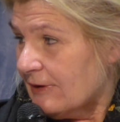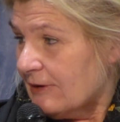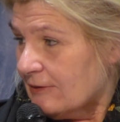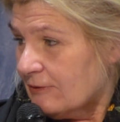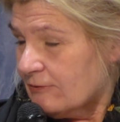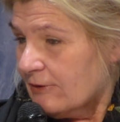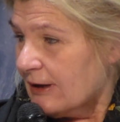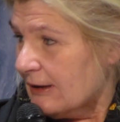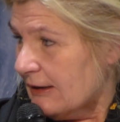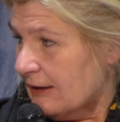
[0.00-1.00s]

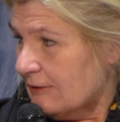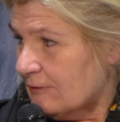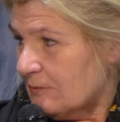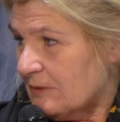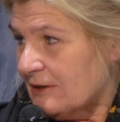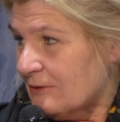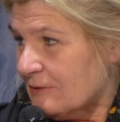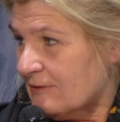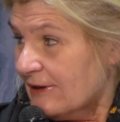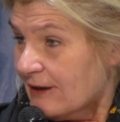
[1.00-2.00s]
struggling to be
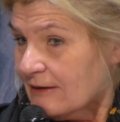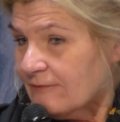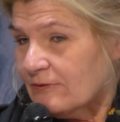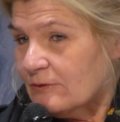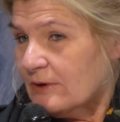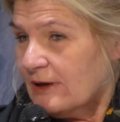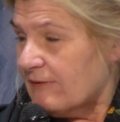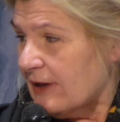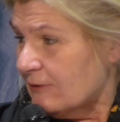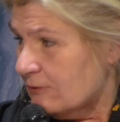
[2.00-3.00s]
yourself. You have
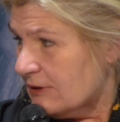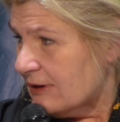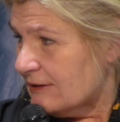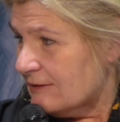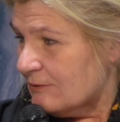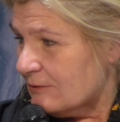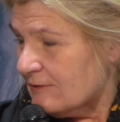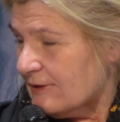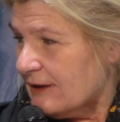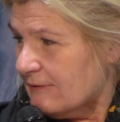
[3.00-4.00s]
educated
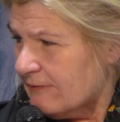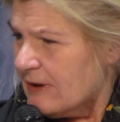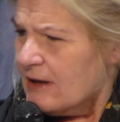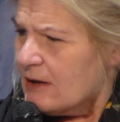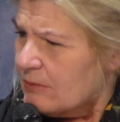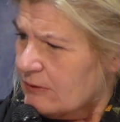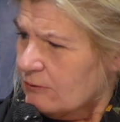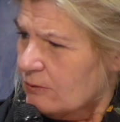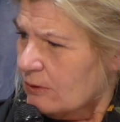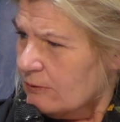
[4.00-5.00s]
yourself, but
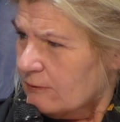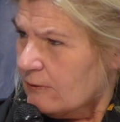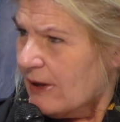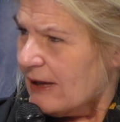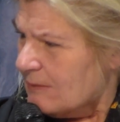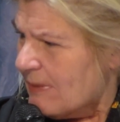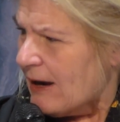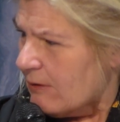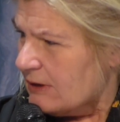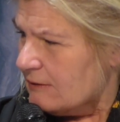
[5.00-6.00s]
you also had
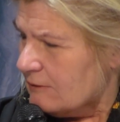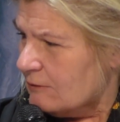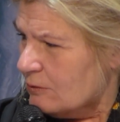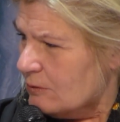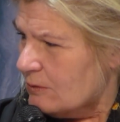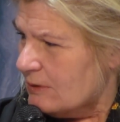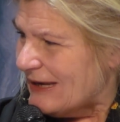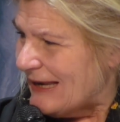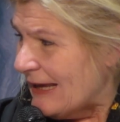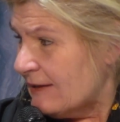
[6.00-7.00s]
parents who
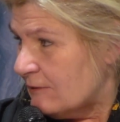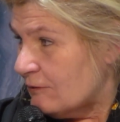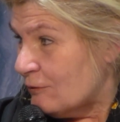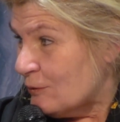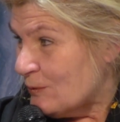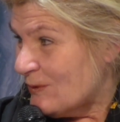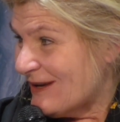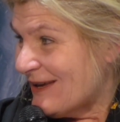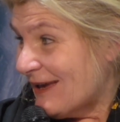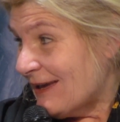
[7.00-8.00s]
let you
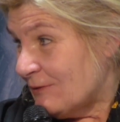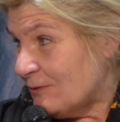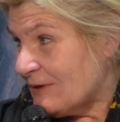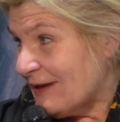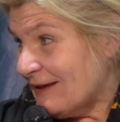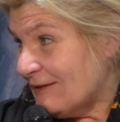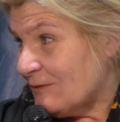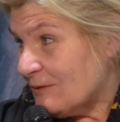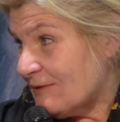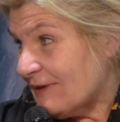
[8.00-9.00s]
educate
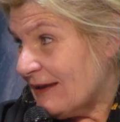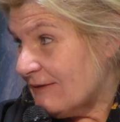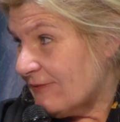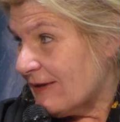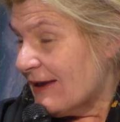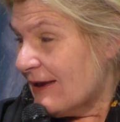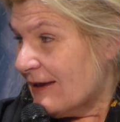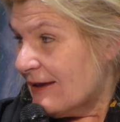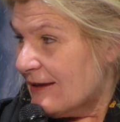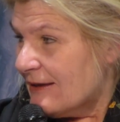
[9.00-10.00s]
yourself.
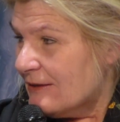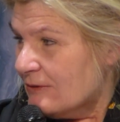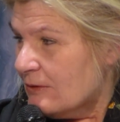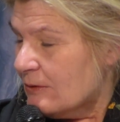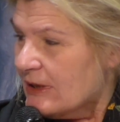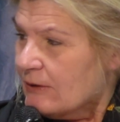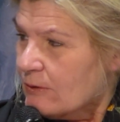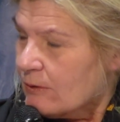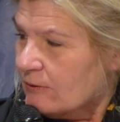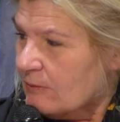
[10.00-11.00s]
In your
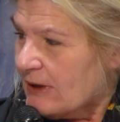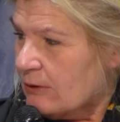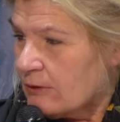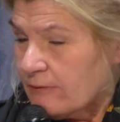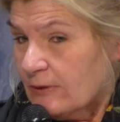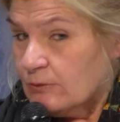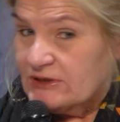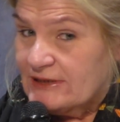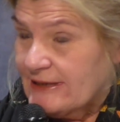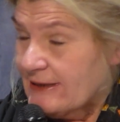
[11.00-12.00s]
autobiography,
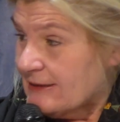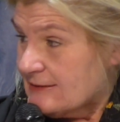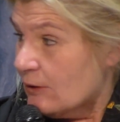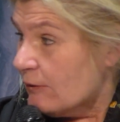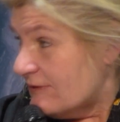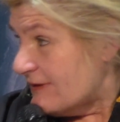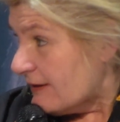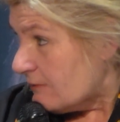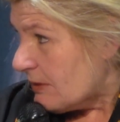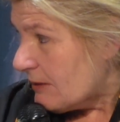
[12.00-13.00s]
which is not
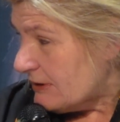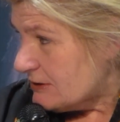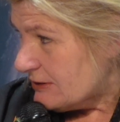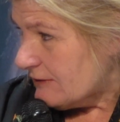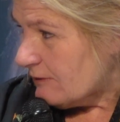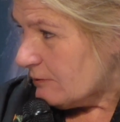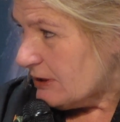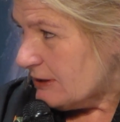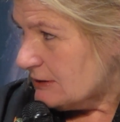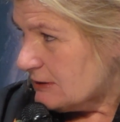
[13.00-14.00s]
yet published in
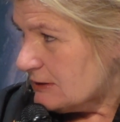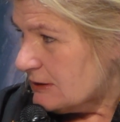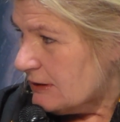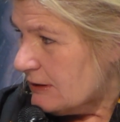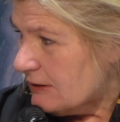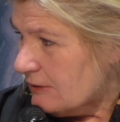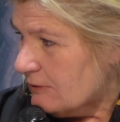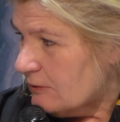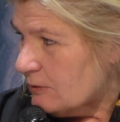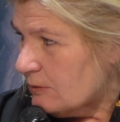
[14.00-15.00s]
Swedish,
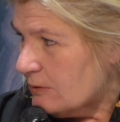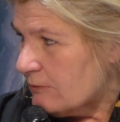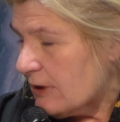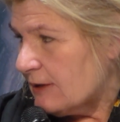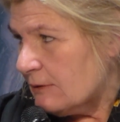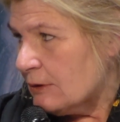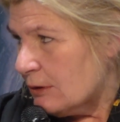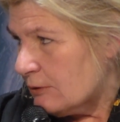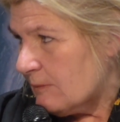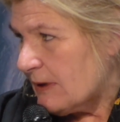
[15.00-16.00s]
you write a
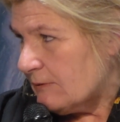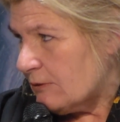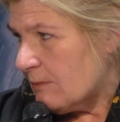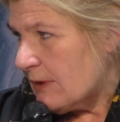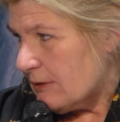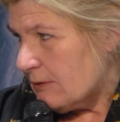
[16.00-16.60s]
lot about your mother,